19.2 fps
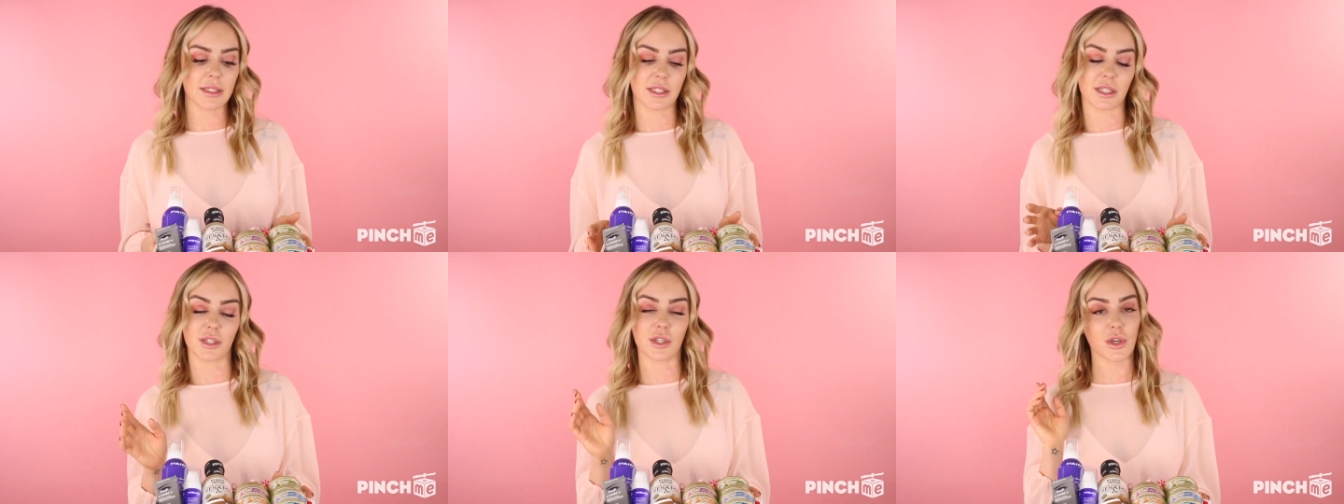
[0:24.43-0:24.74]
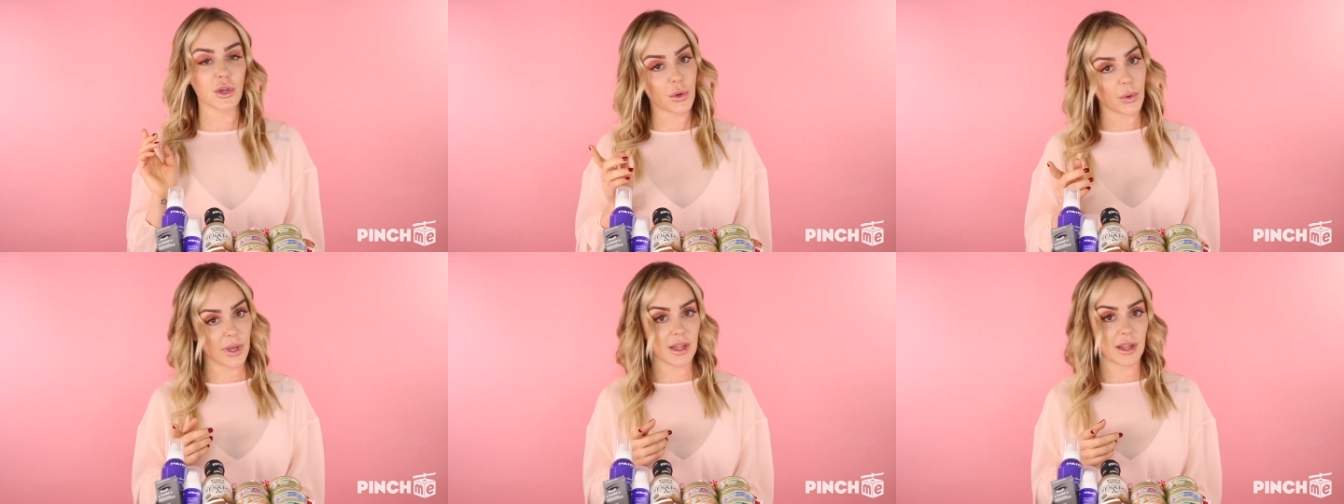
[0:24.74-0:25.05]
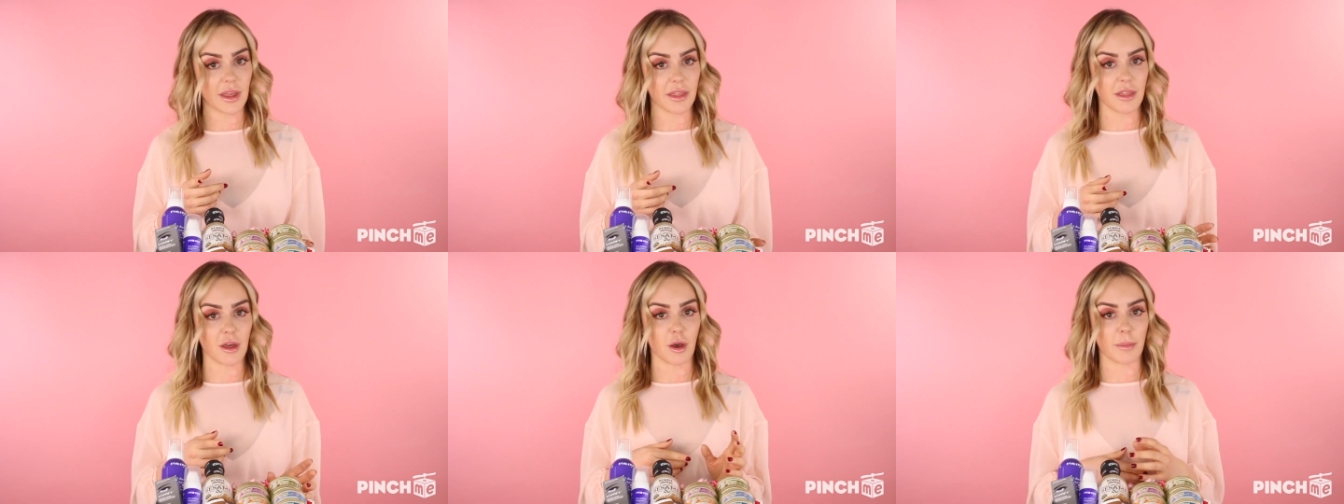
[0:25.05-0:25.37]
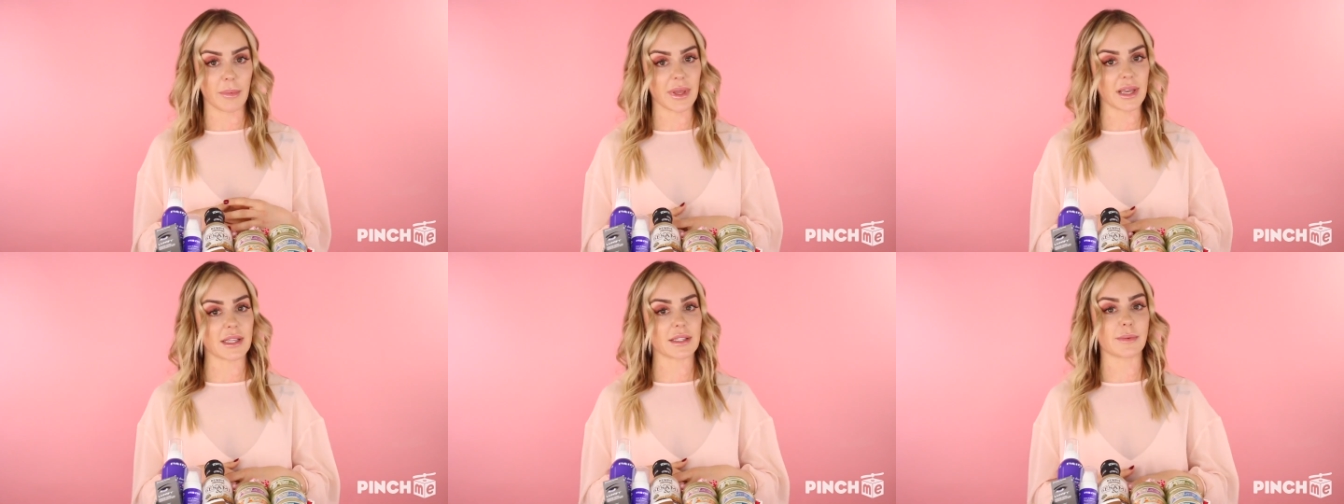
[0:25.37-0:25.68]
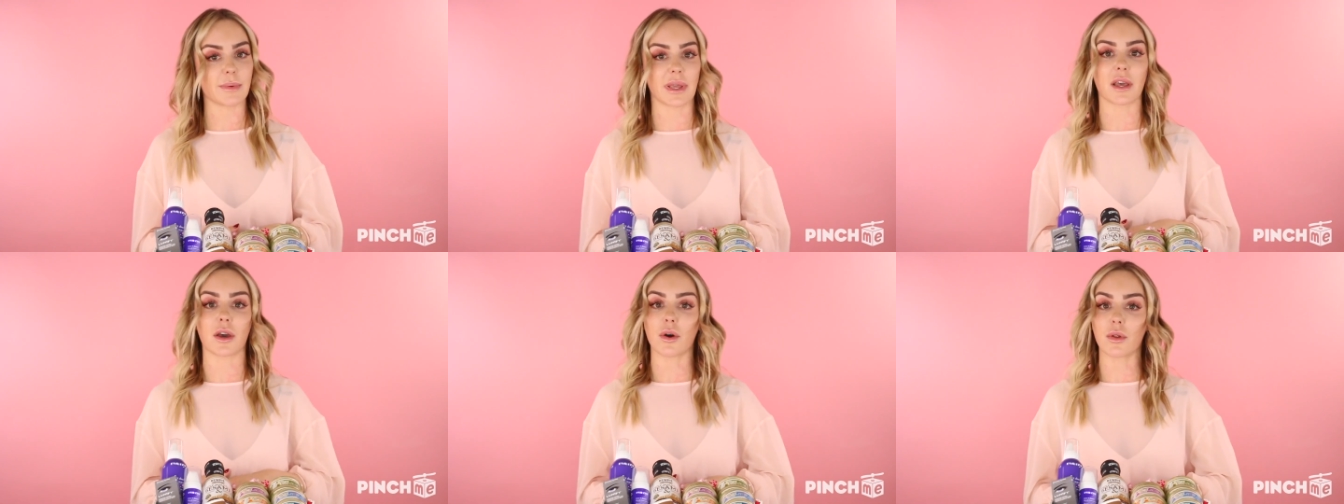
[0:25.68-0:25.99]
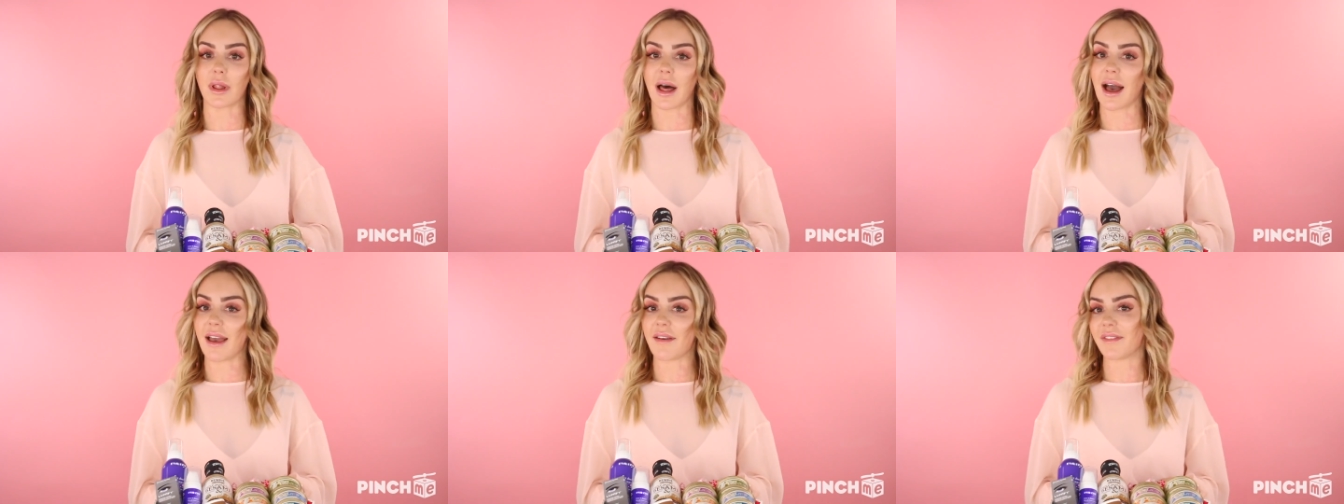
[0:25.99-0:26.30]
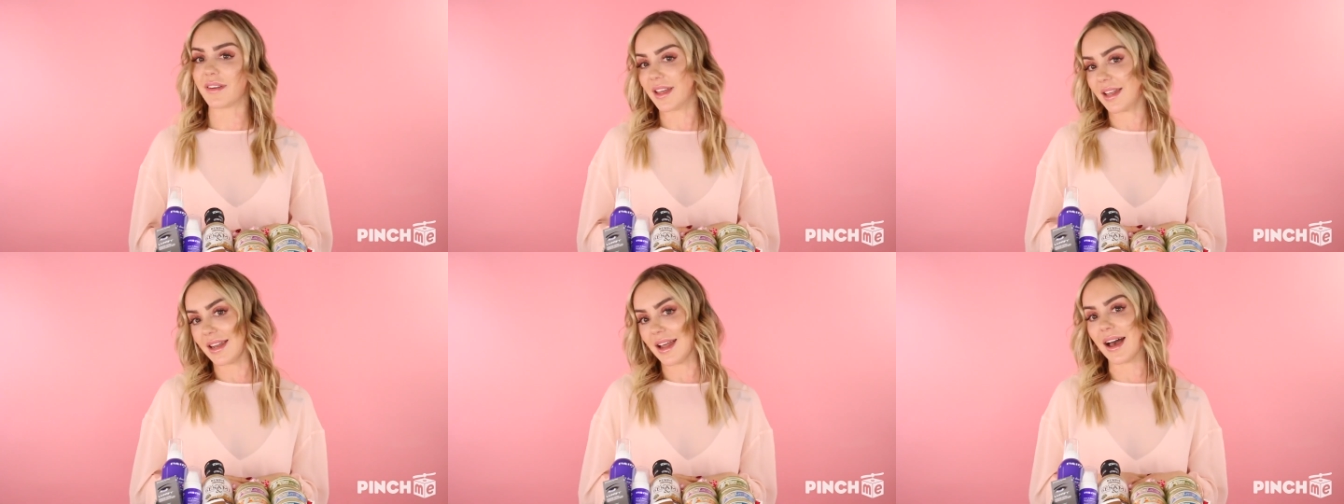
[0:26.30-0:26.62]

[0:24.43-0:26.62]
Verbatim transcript: So do it quickly though because we go live